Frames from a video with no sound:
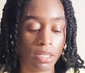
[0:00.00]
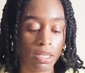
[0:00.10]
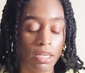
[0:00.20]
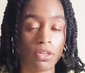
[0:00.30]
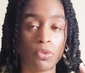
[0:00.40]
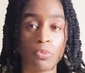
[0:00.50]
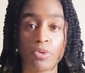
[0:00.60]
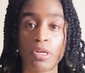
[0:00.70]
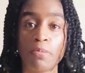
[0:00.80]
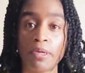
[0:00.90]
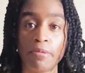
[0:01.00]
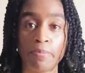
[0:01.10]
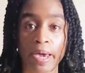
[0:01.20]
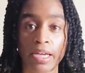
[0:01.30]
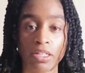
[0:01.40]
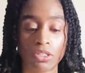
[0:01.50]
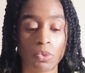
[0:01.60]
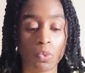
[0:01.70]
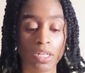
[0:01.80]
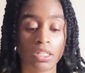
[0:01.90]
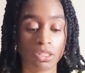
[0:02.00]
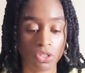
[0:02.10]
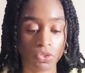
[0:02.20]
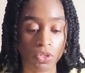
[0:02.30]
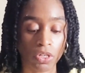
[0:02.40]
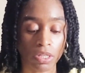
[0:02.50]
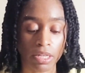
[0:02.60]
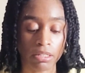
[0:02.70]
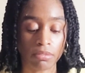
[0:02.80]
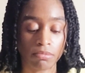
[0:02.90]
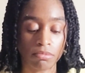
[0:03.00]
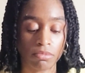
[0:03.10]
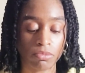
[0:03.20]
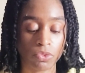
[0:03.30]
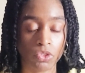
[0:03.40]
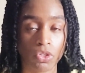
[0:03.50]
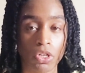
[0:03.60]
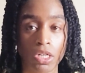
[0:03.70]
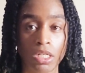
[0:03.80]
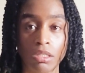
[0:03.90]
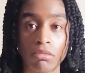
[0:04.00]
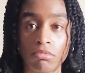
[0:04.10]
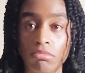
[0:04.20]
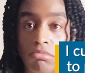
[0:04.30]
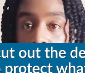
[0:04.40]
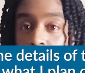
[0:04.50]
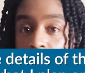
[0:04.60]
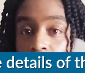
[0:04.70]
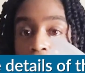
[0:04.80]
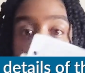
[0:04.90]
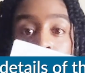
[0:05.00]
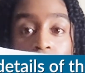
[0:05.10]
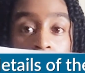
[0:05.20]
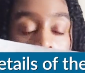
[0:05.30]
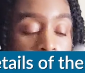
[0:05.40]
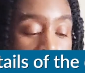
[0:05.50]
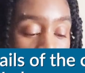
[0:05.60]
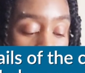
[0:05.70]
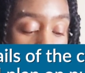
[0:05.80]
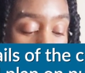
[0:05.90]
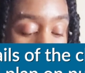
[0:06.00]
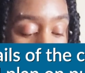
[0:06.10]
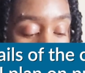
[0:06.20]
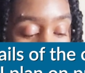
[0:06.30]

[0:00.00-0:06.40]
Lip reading: it'll bring me back into wanting to draw, like drawing the characters again, which I'll get into.